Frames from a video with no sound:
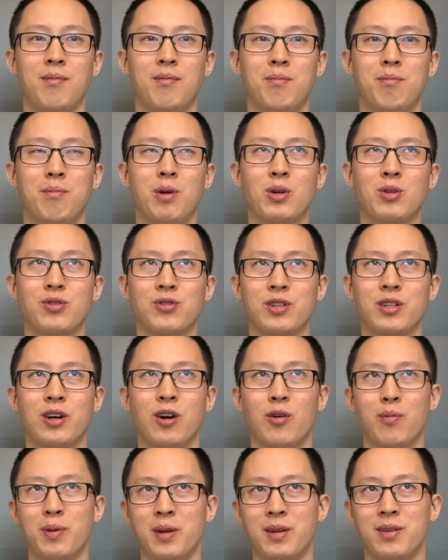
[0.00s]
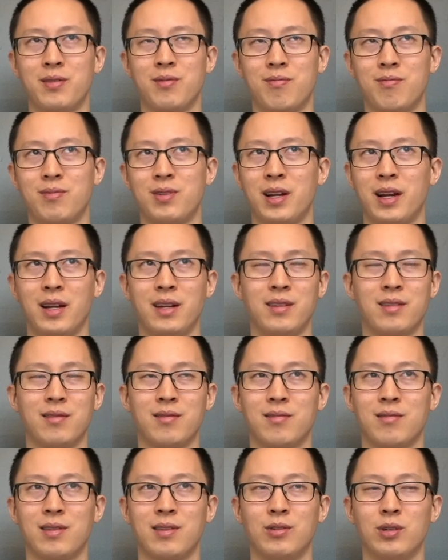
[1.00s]
mostly open
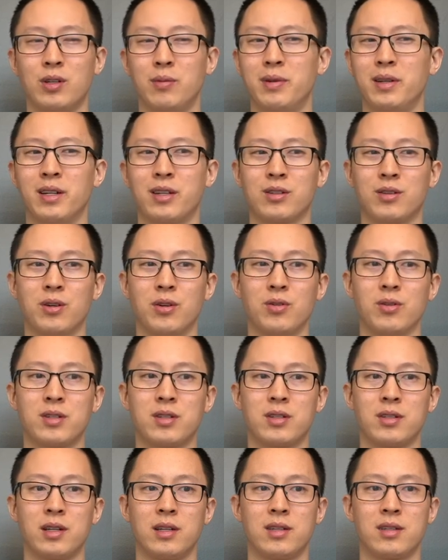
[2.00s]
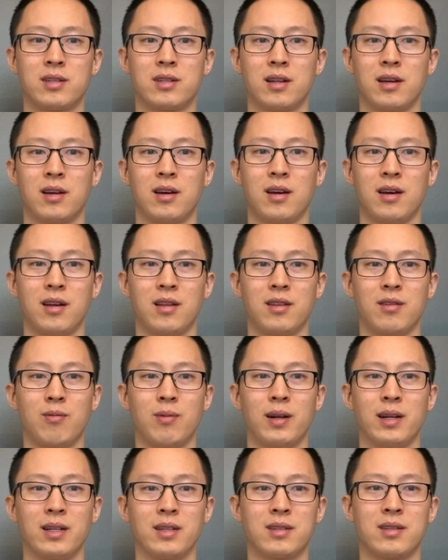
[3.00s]
chain, a little bit of closed, since the
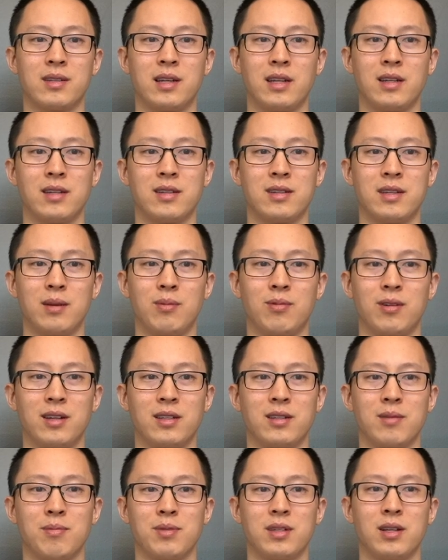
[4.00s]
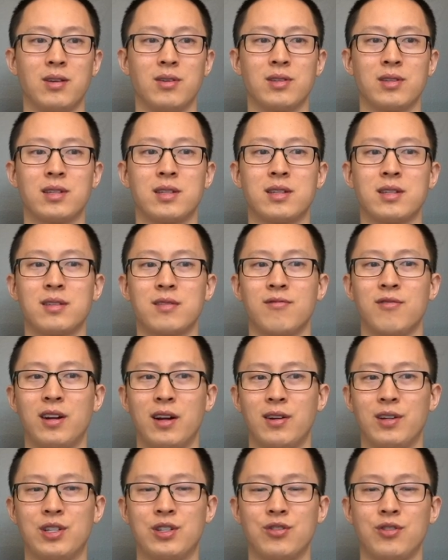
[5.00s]
rings tend to stabilize themselves
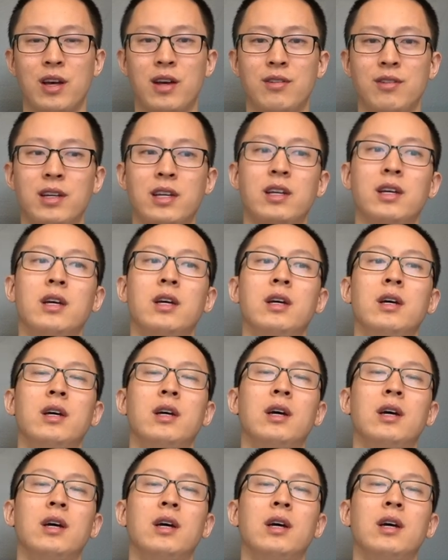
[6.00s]
very slightly.